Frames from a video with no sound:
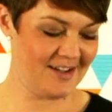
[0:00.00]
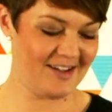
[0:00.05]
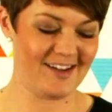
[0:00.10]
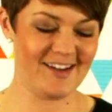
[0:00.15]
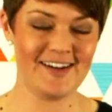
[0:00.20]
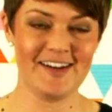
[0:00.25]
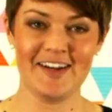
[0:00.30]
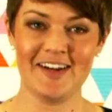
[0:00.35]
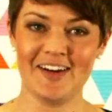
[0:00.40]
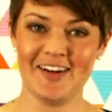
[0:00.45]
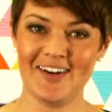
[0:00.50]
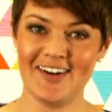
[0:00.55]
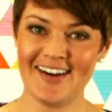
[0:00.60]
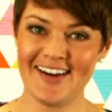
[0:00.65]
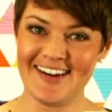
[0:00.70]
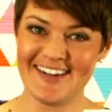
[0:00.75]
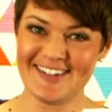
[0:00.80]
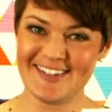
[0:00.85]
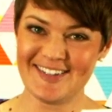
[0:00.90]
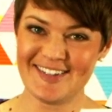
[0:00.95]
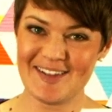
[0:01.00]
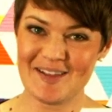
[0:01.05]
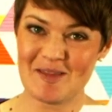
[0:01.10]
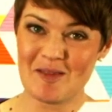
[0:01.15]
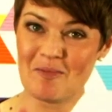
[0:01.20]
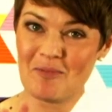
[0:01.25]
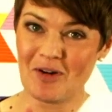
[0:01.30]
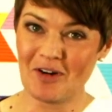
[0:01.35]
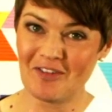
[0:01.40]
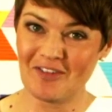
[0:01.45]
And here it is,
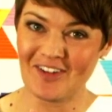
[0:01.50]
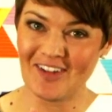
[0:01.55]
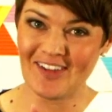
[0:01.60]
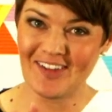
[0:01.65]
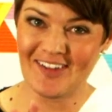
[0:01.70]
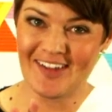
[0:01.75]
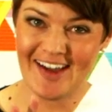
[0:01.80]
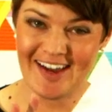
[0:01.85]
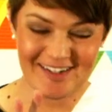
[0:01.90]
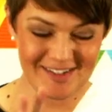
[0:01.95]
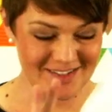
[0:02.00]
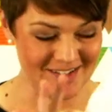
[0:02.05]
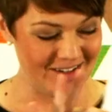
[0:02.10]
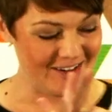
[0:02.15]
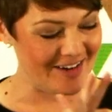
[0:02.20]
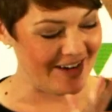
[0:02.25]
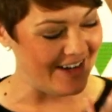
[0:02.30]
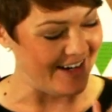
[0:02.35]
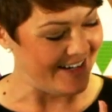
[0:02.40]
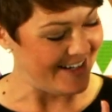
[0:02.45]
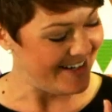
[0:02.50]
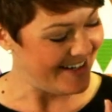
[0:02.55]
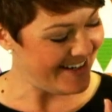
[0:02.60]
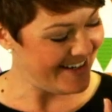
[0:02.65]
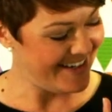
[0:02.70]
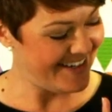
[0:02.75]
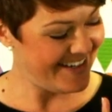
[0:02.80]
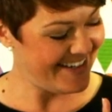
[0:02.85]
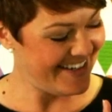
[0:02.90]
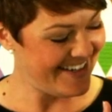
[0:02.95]
the perfect little hexagon
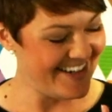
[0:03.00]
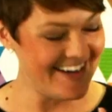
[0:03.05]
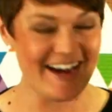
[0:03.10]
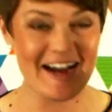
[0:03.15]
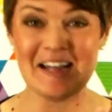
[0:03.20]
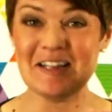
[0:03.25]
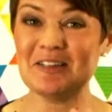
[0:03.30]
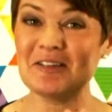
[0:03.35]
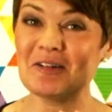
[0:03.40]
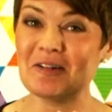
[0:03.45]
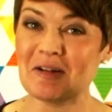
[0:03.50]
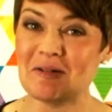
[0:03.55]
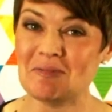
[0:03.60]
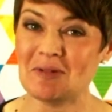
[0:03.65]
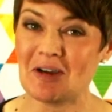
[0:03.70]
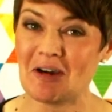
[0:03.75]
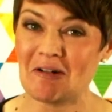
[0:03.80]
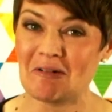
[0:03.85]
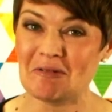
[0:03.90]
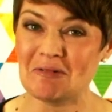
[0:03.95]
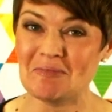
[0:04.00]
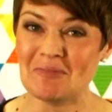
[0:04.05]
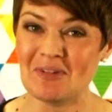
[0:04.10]
ice cream cone